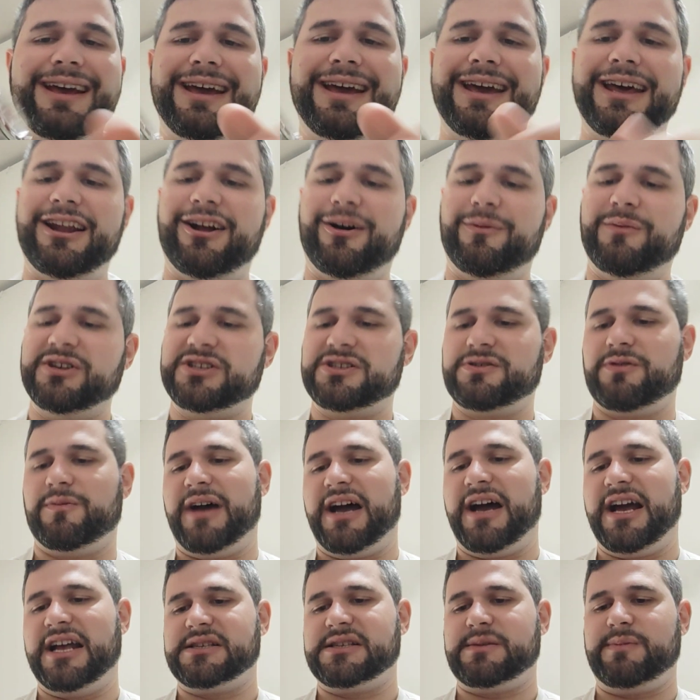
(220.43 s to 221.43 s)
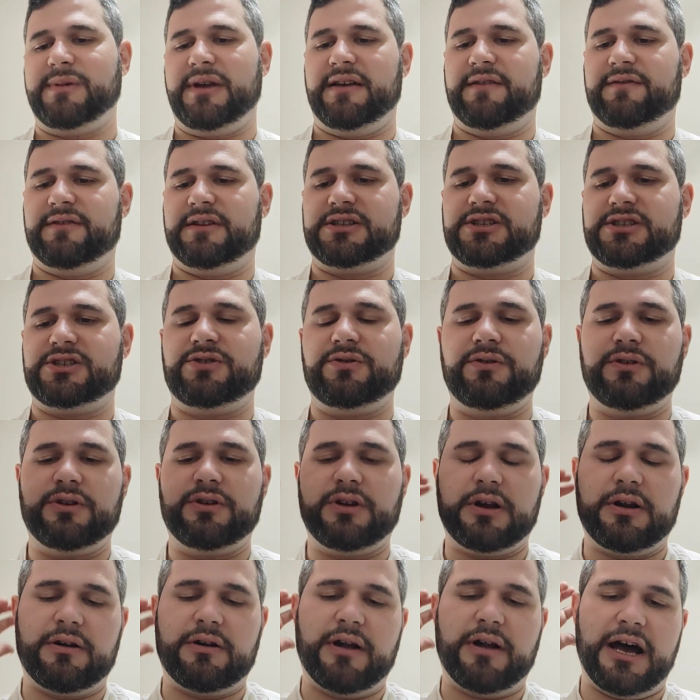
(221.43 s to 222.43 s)
It almost reminds me of the
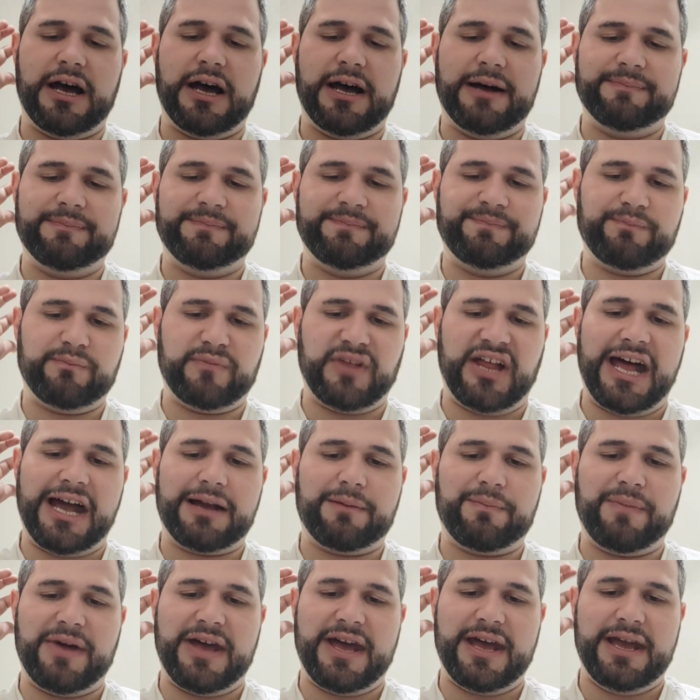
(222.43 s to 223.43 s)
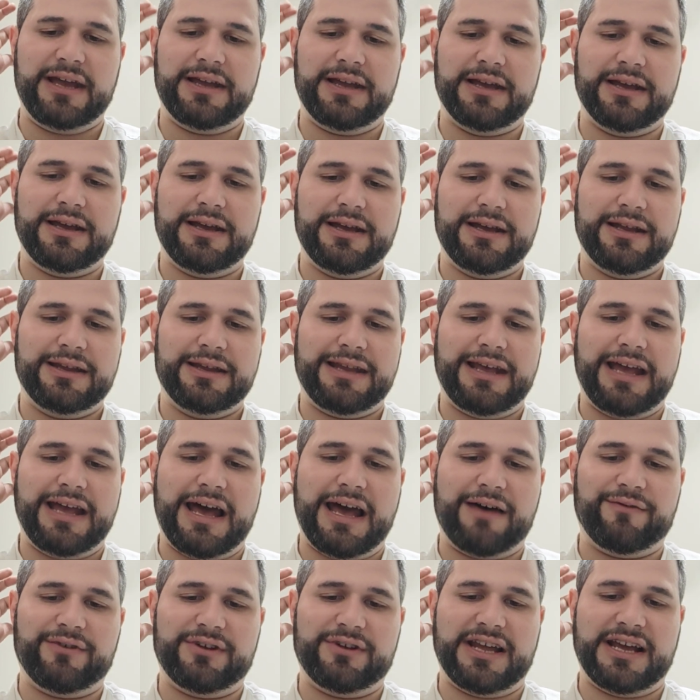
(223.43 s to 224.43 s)
Tudor Black Bay. They
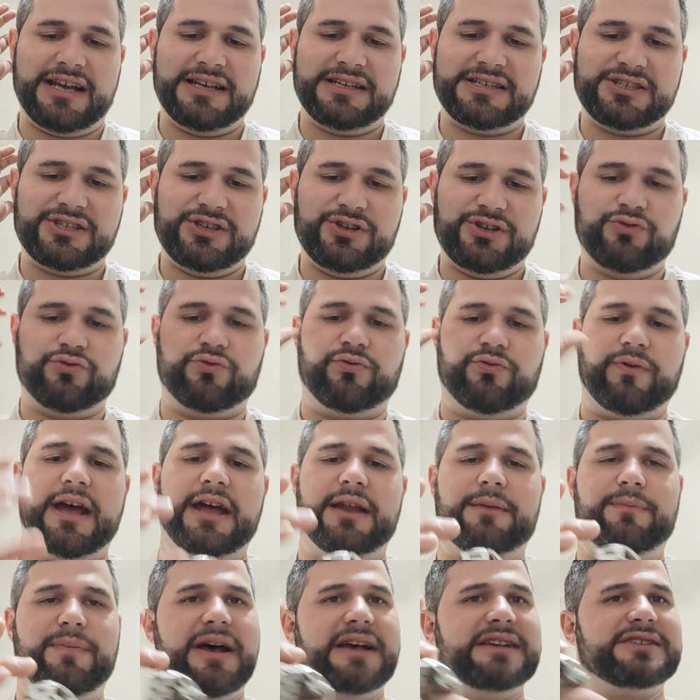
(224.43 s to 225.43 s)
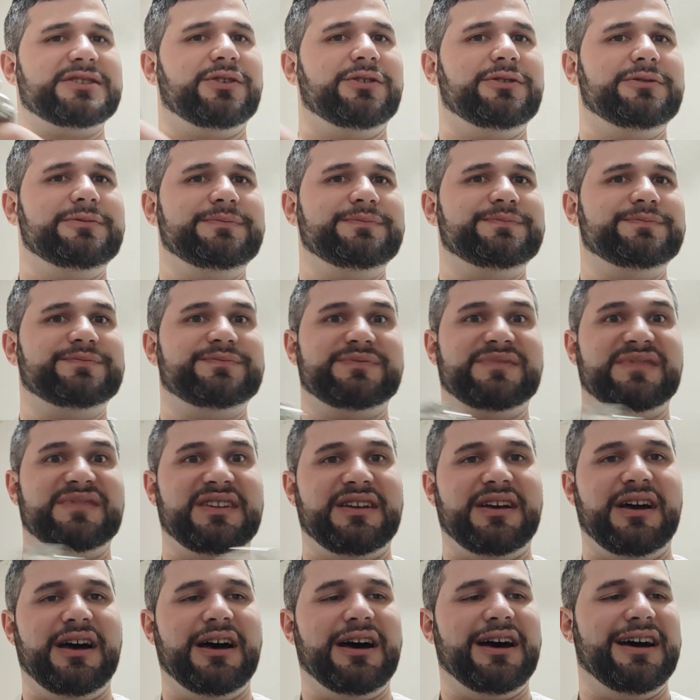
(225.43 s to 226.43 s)
have a nice new red bezel.
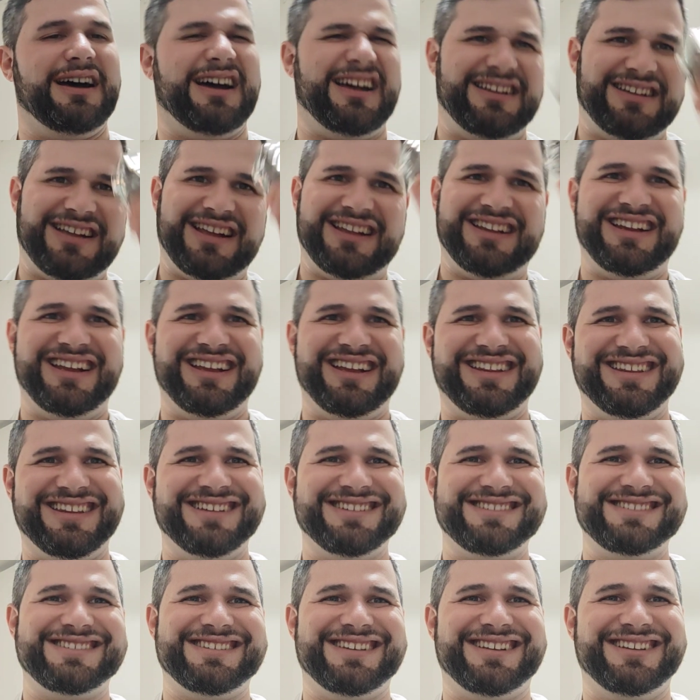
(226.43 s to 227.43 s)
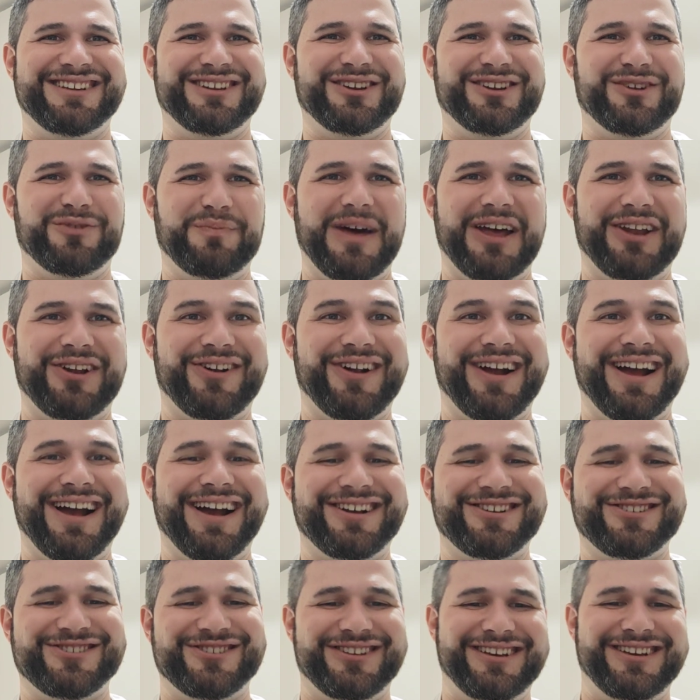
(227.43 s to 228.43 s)
I like this a little better,
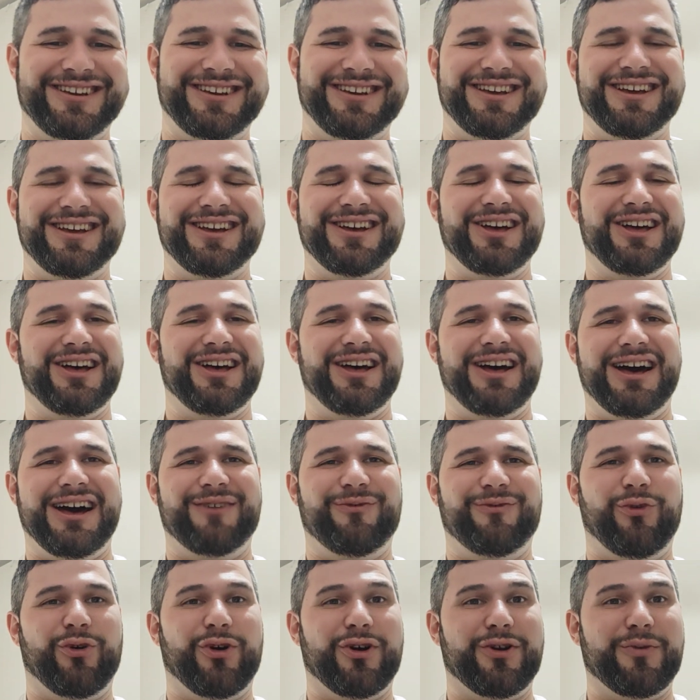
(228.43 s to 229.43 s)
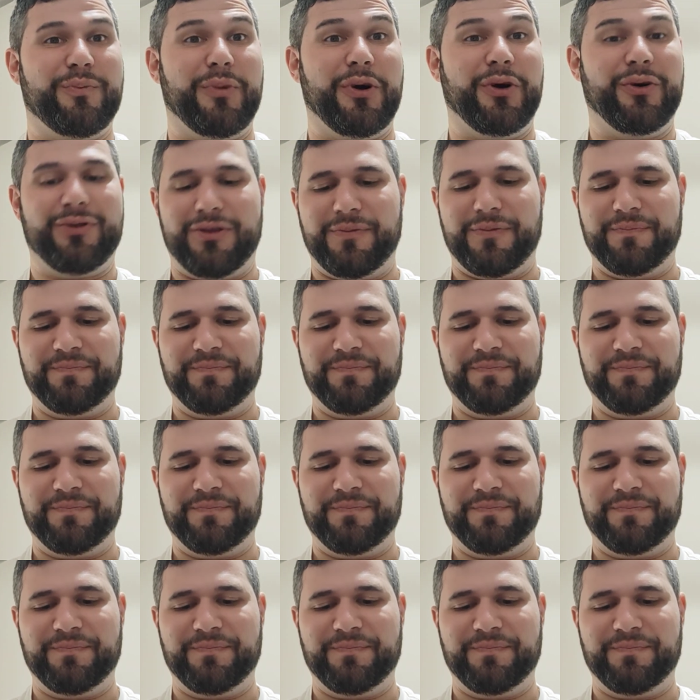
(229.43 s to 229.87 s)
actually. I've worn both.